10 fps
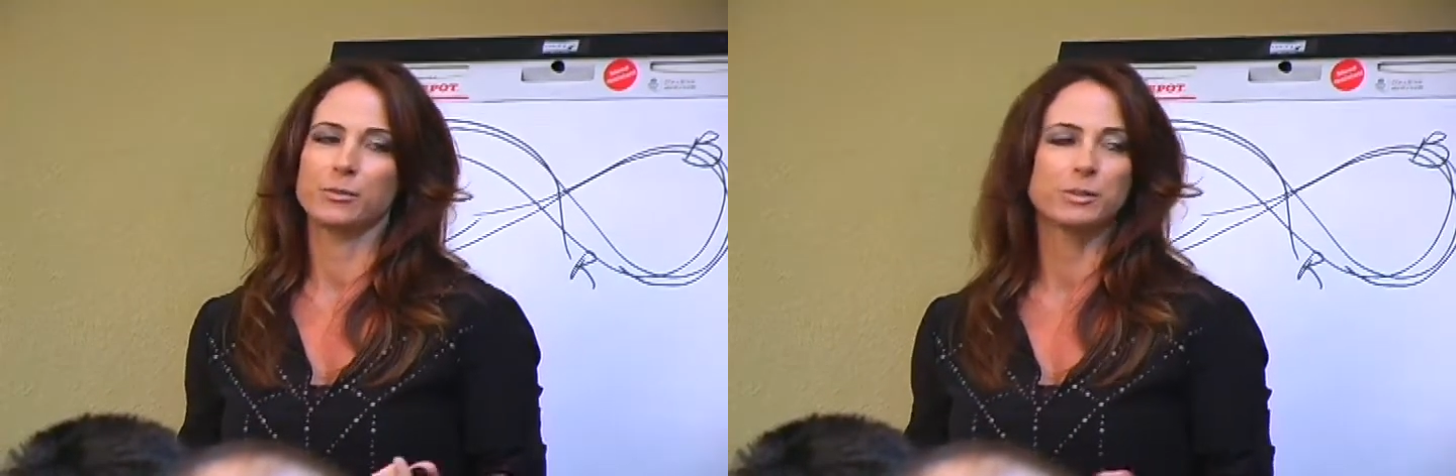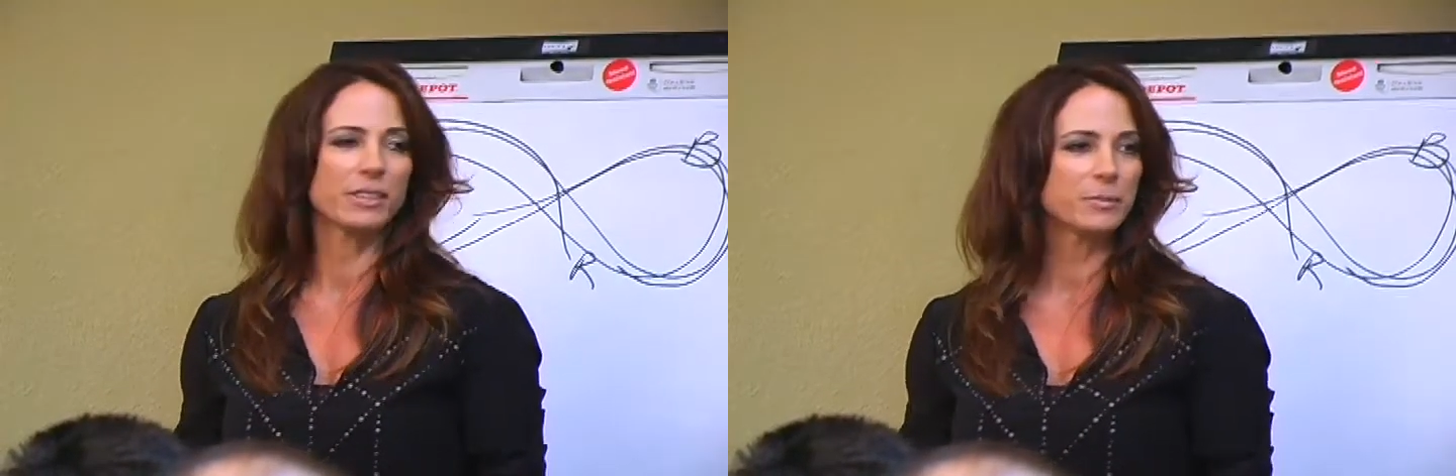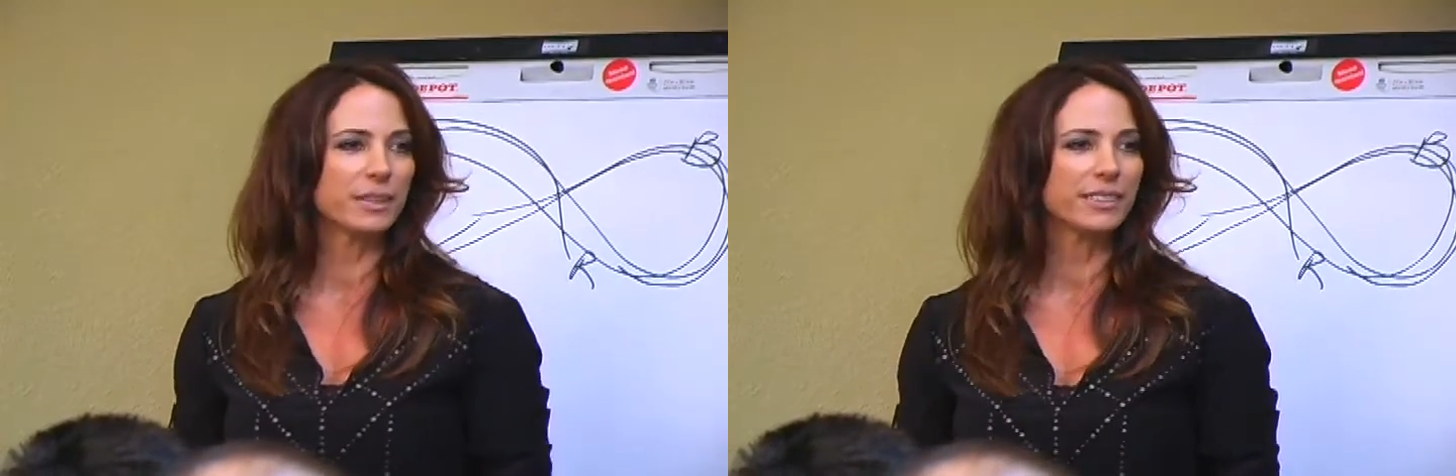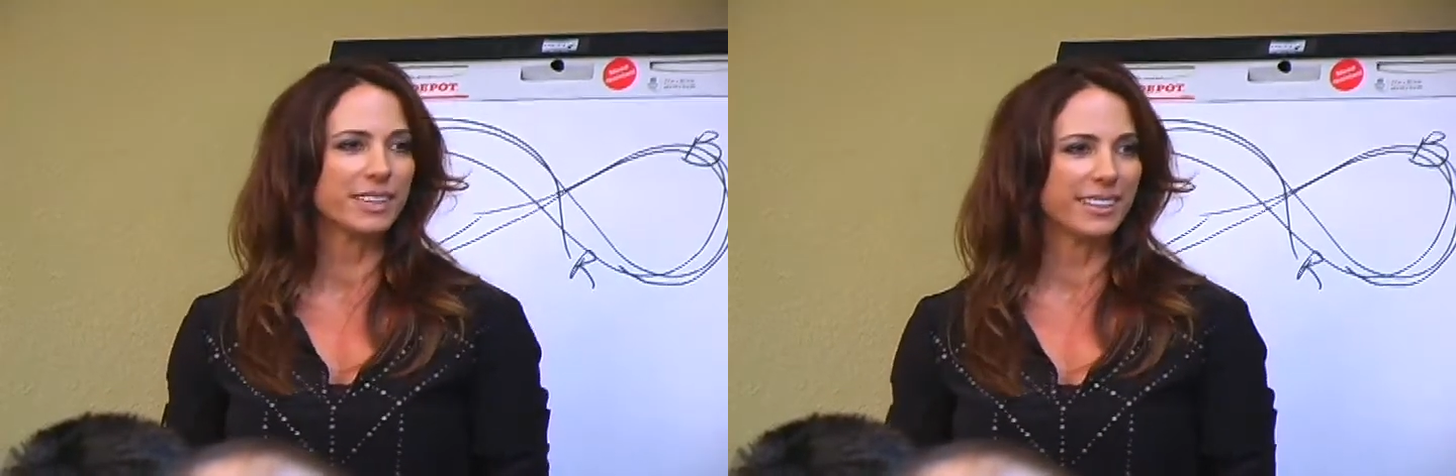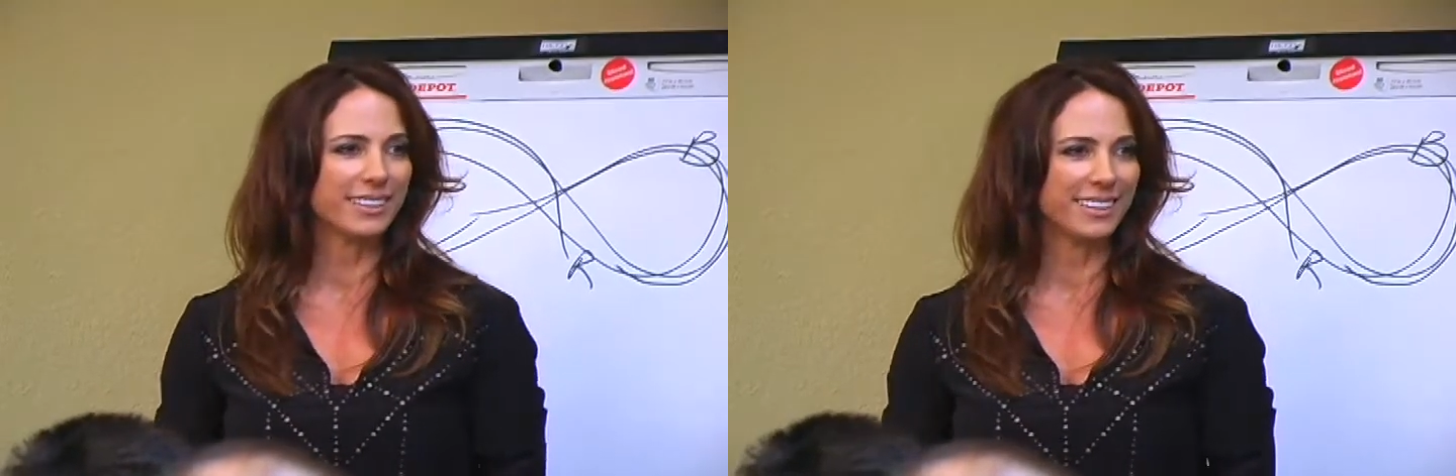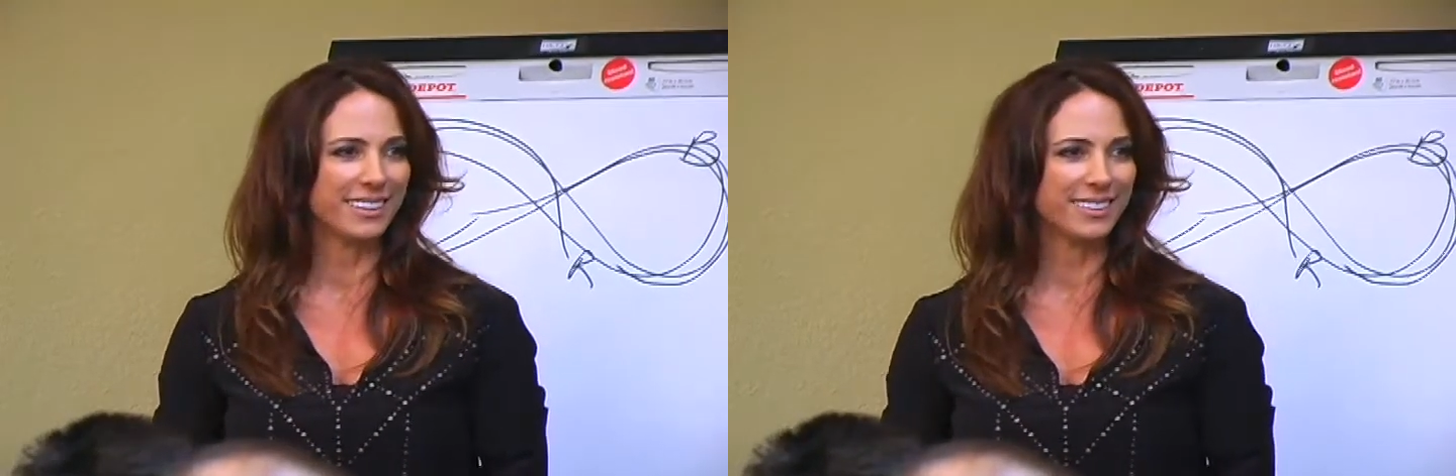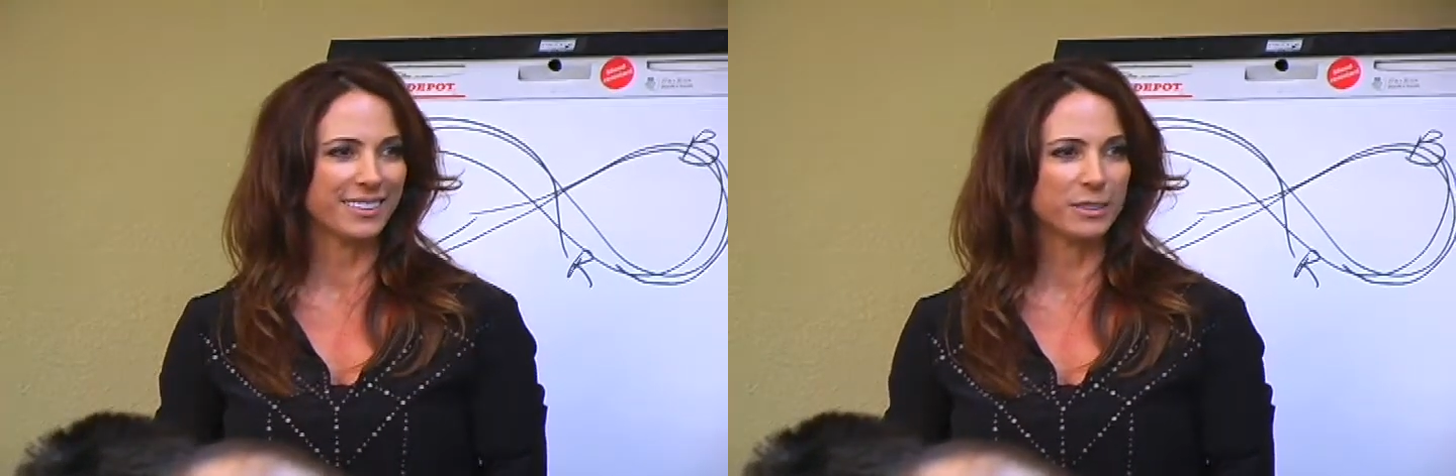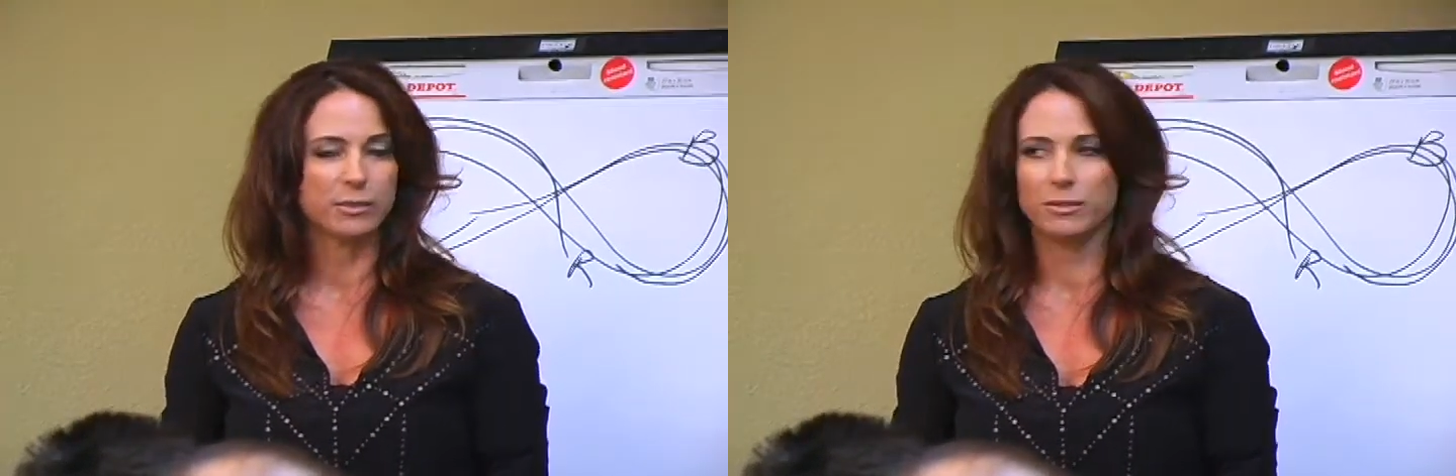responsibility in
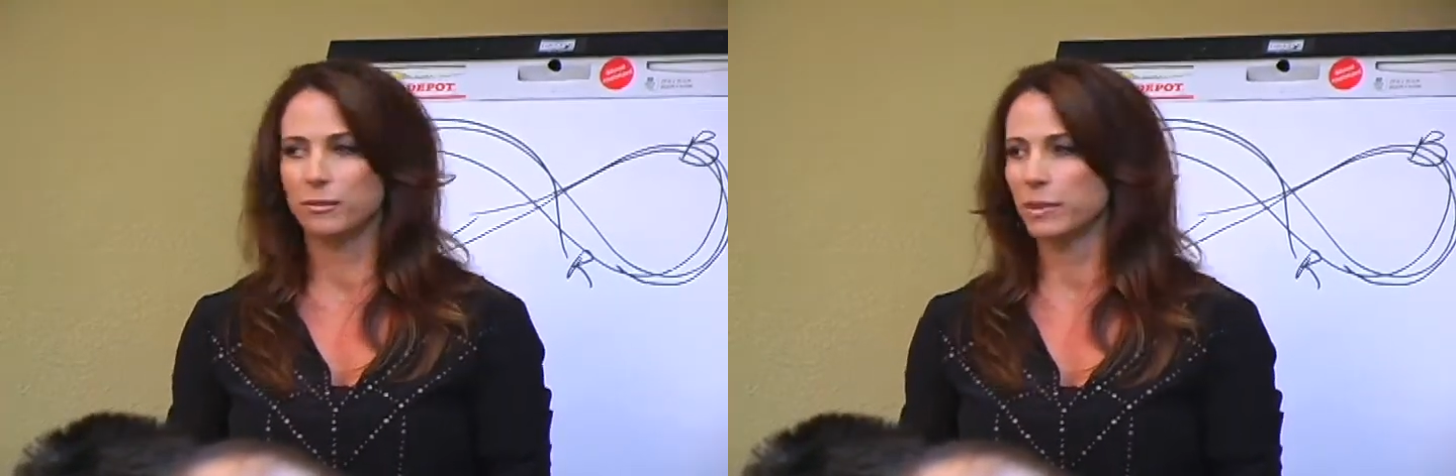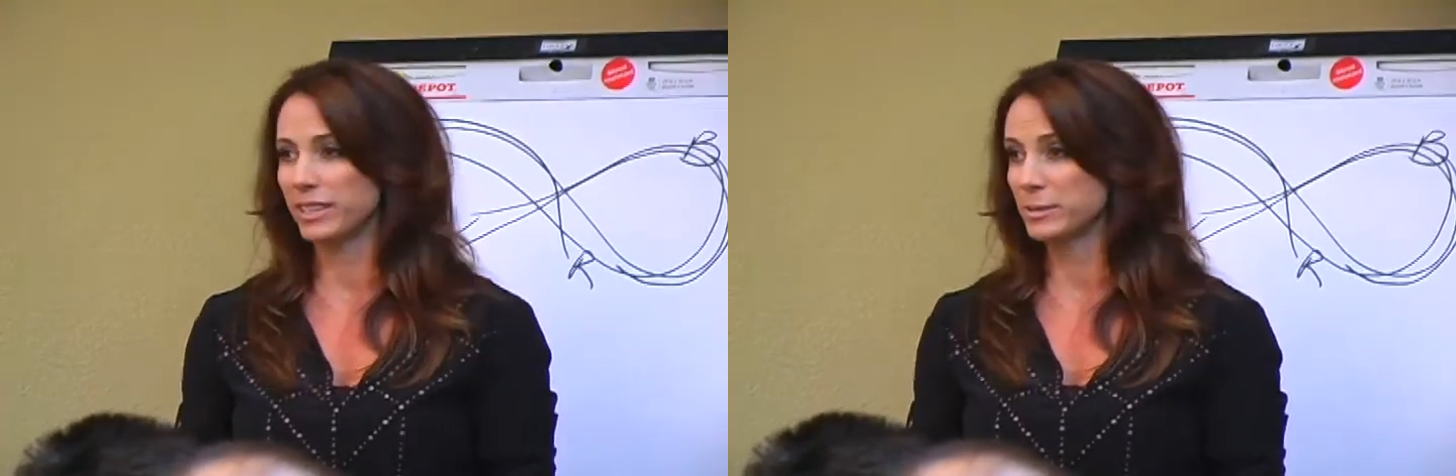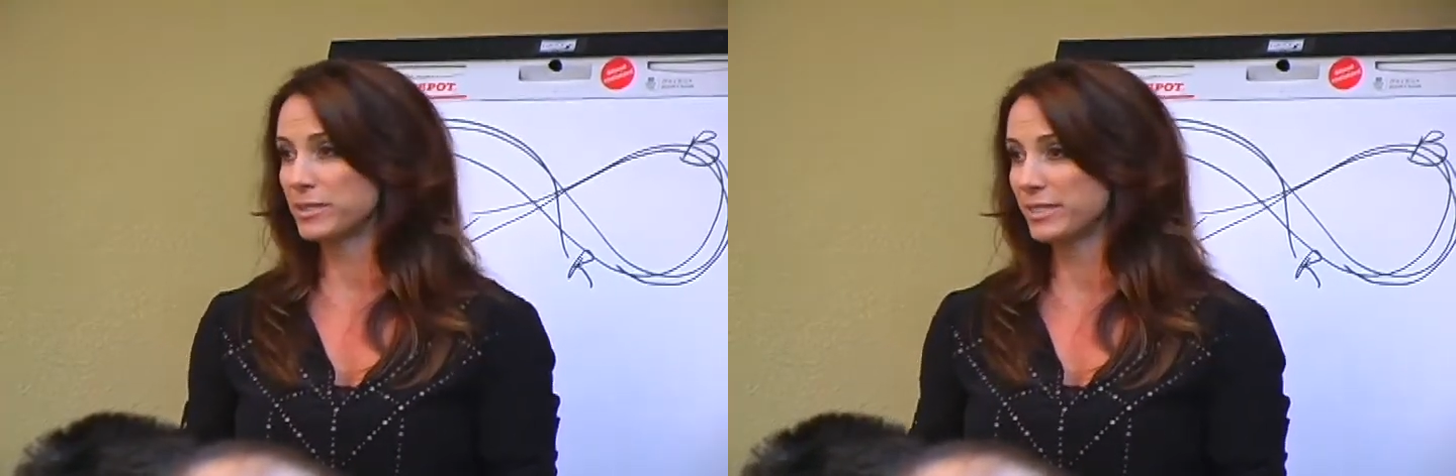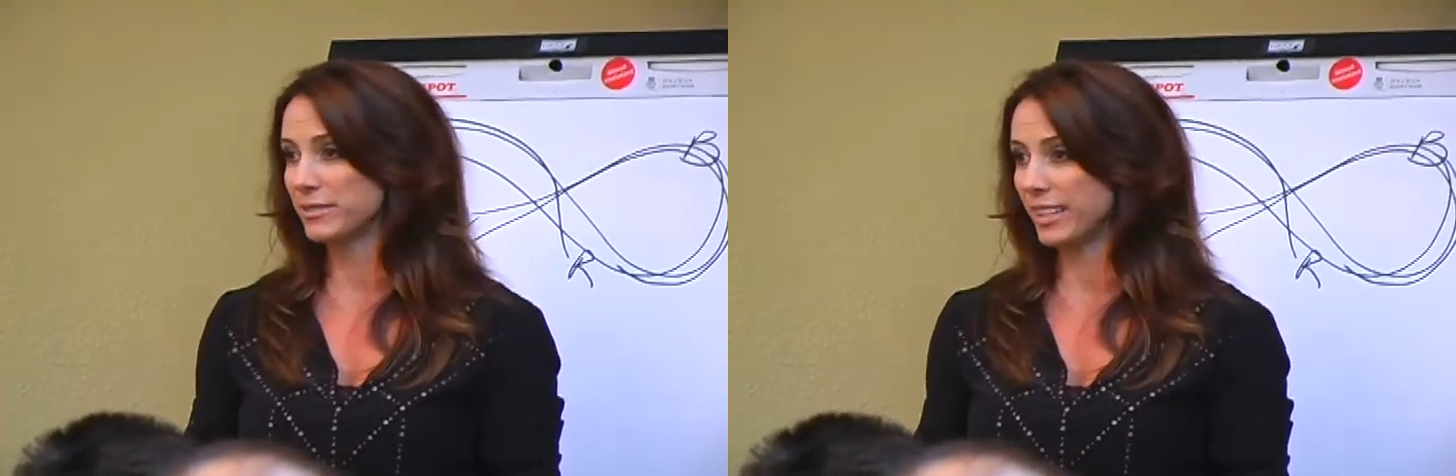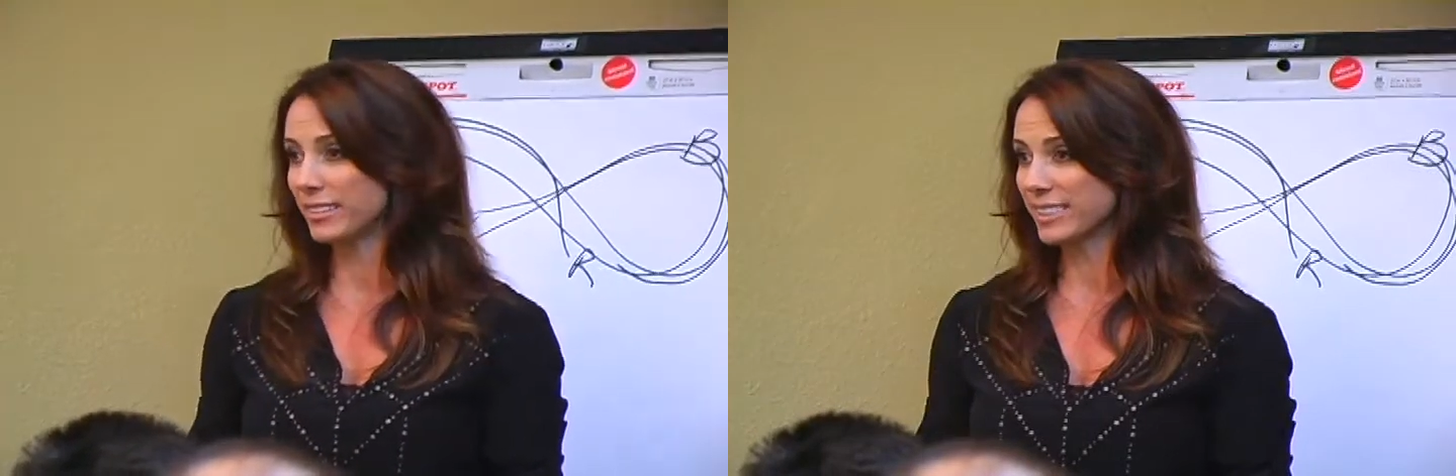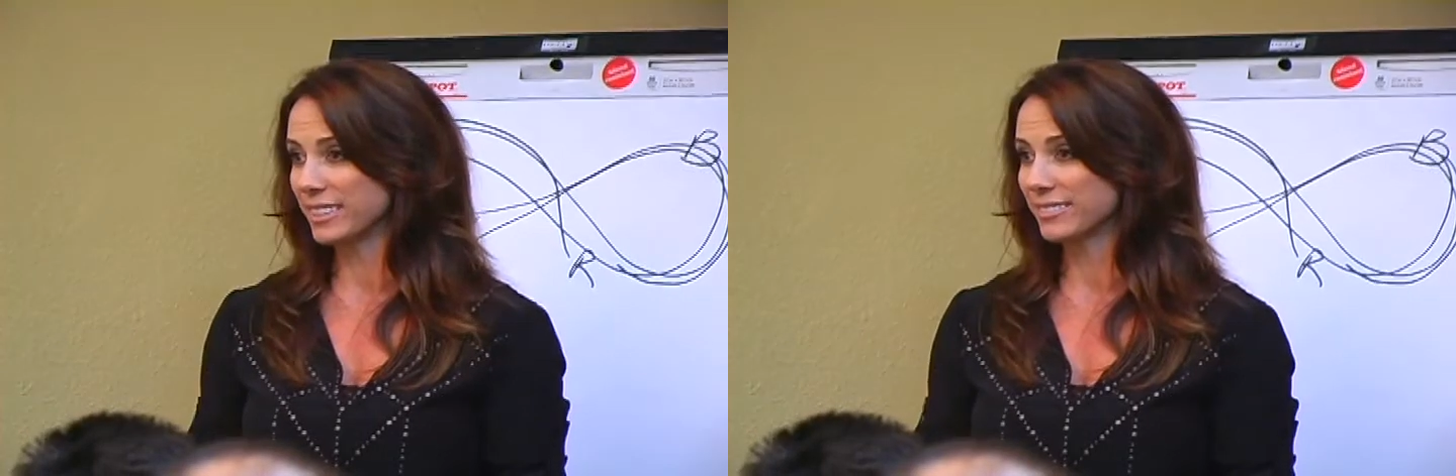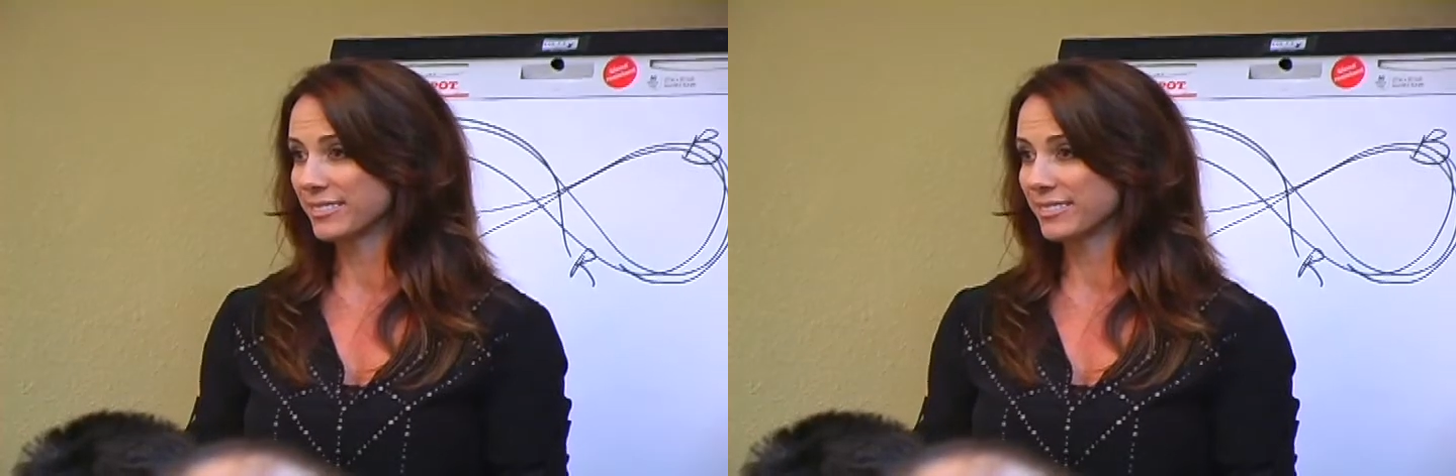my husband's infidelity.